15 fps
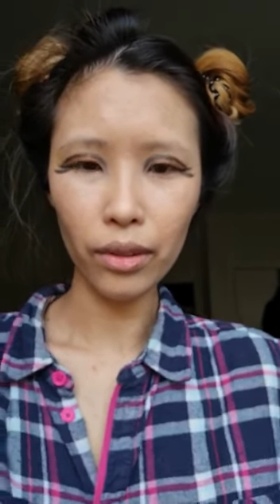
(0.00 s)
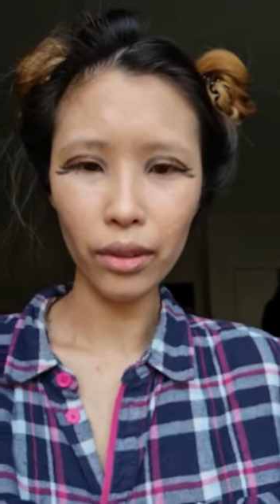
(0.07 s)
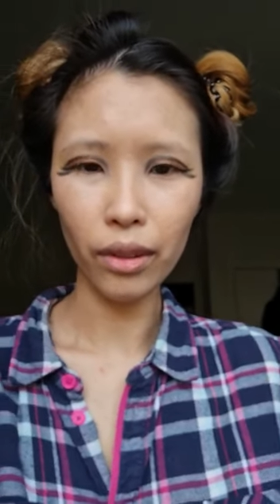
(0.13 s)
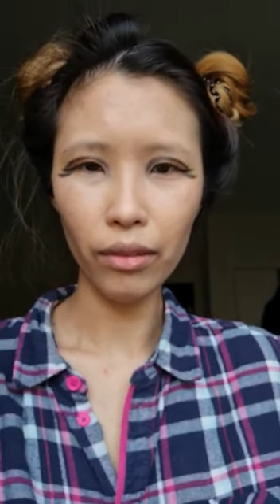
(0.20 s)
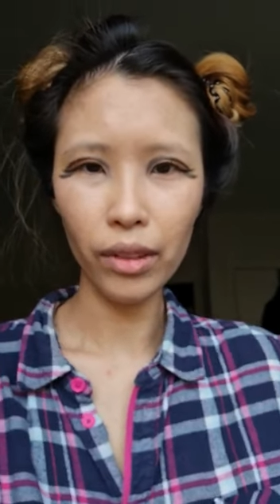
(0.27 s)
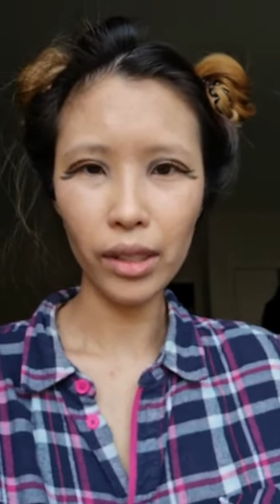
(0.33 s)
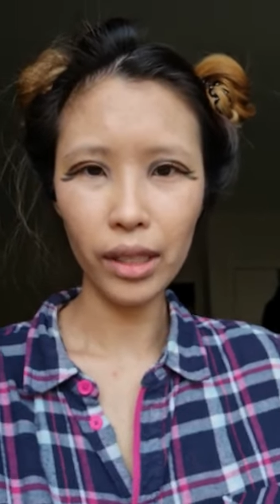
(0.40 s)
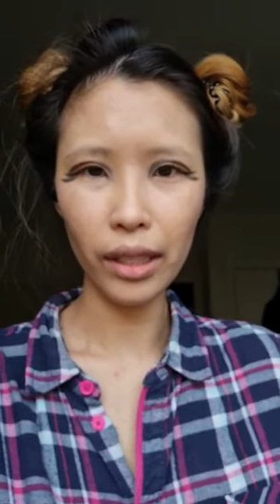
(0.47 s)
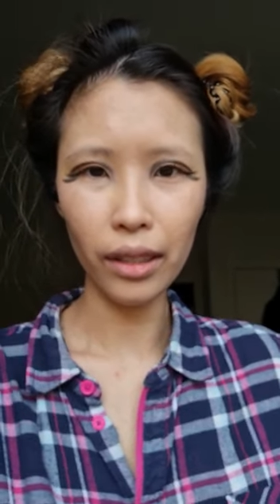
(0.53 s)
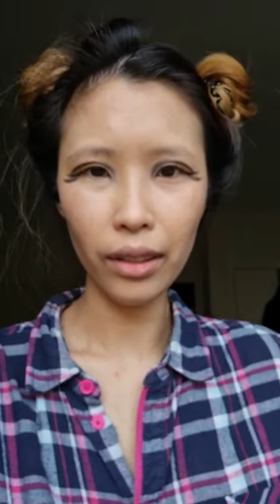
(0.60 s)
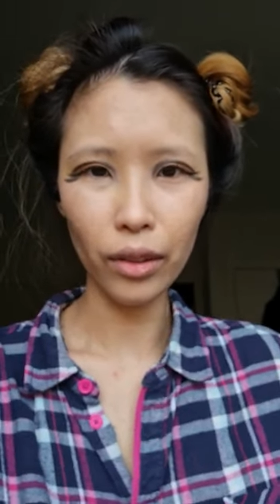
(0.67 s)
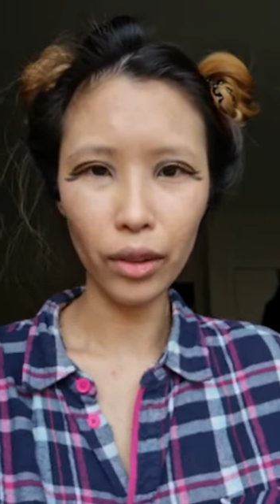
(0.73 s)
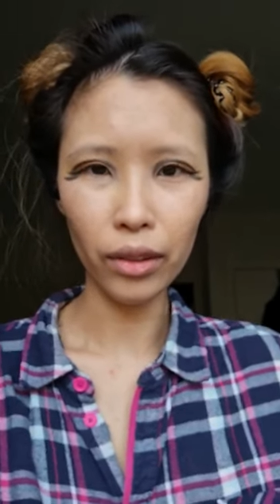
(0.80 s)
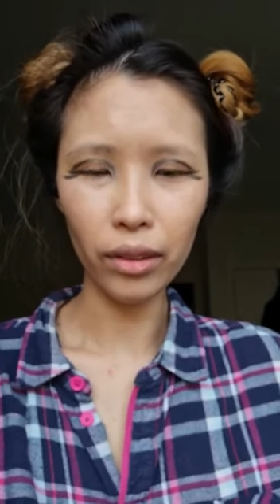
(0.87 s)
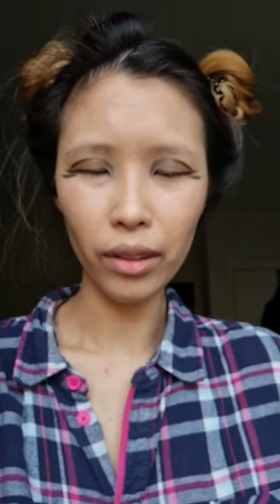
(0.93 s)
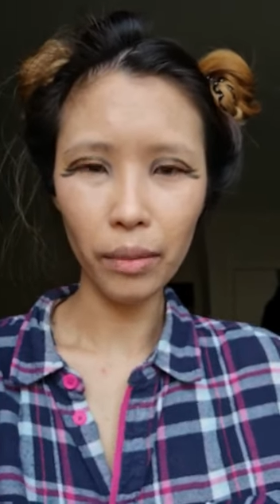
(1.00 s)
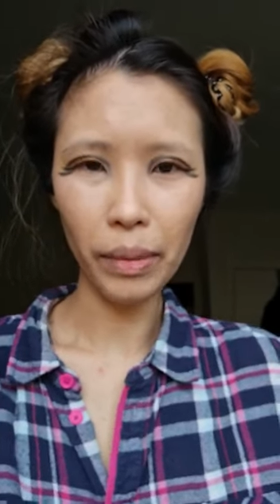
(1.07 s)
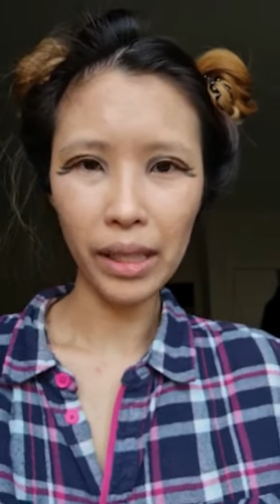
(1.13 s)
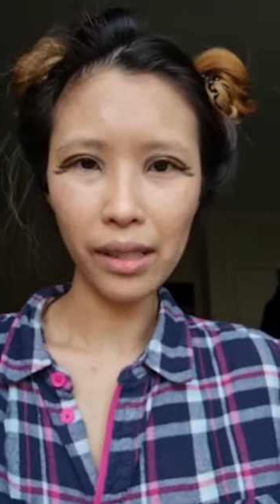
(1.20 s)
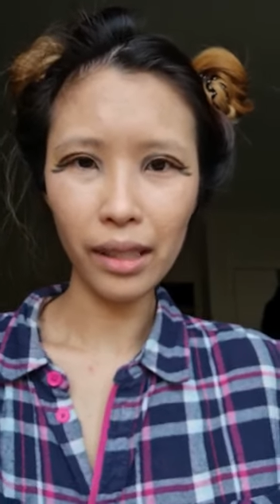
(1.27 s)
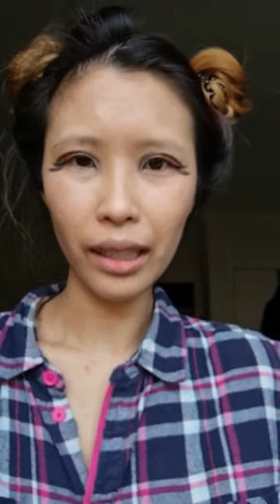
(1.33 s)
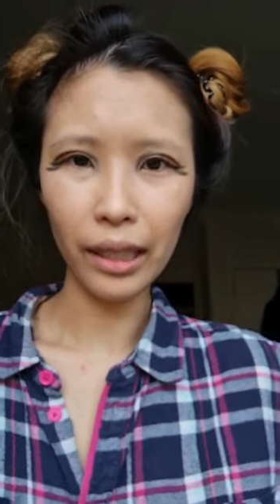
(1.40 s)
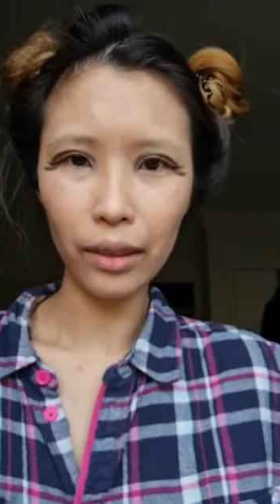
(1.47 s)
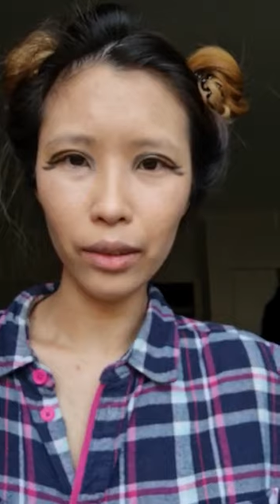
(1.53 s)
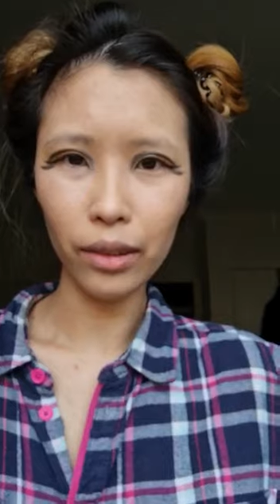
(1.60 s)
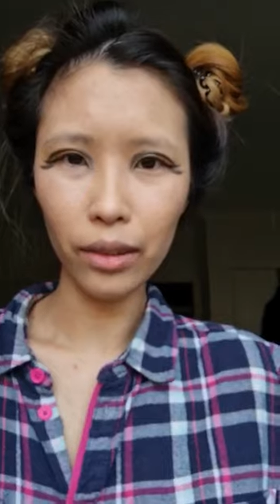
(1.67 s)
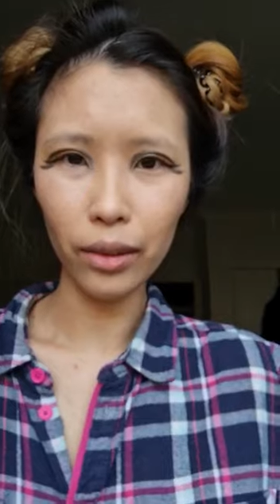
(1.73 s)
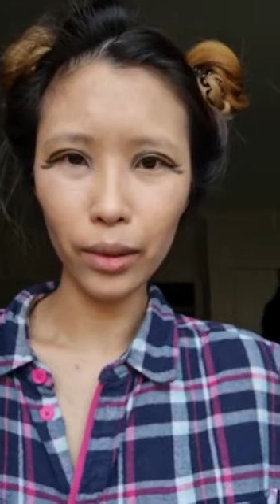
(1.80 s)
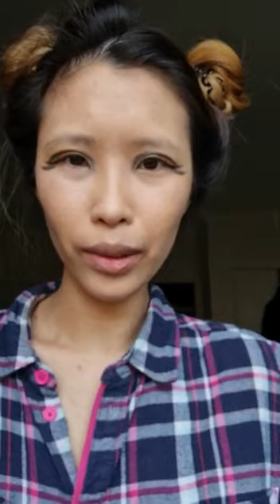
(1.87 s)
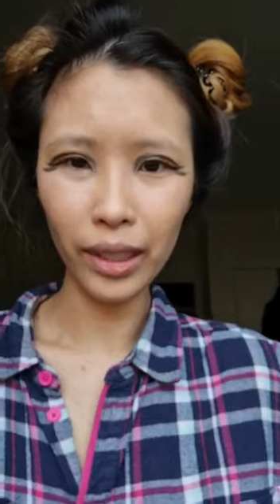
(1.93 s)
obviously not the best cloud
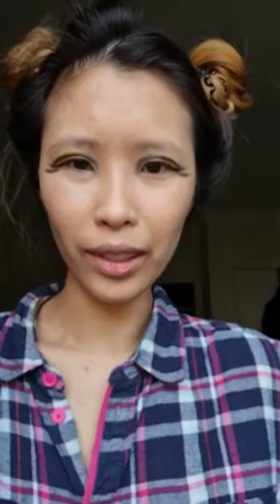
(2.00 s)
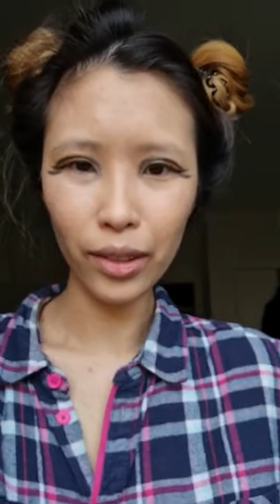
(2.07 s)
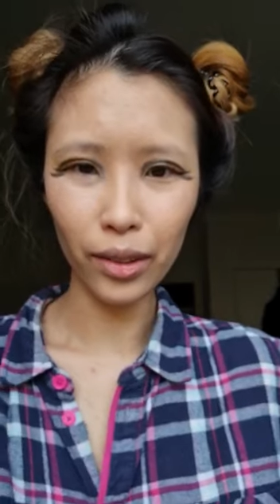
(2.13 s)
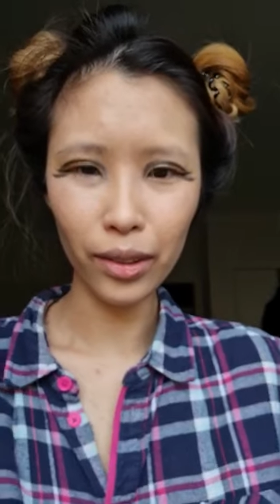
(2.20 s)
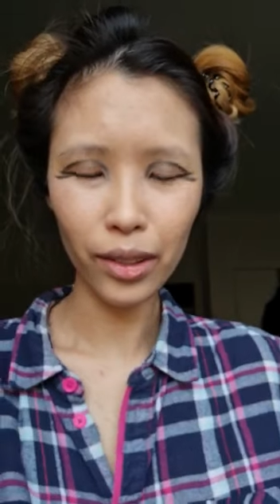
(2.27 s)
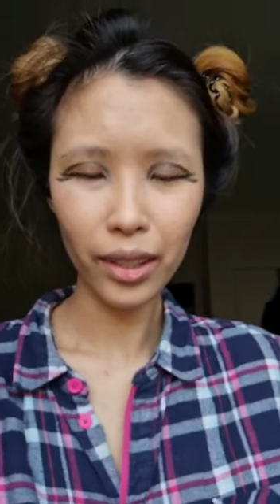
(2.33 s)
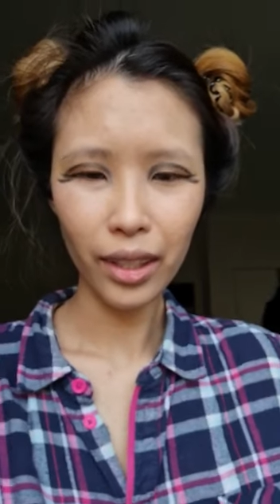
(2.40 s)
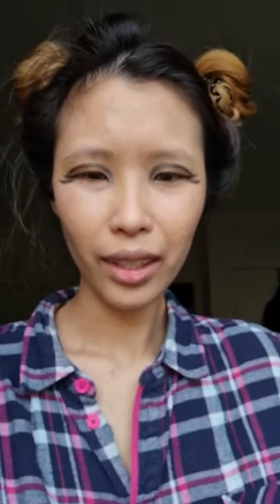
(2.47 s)
to look into.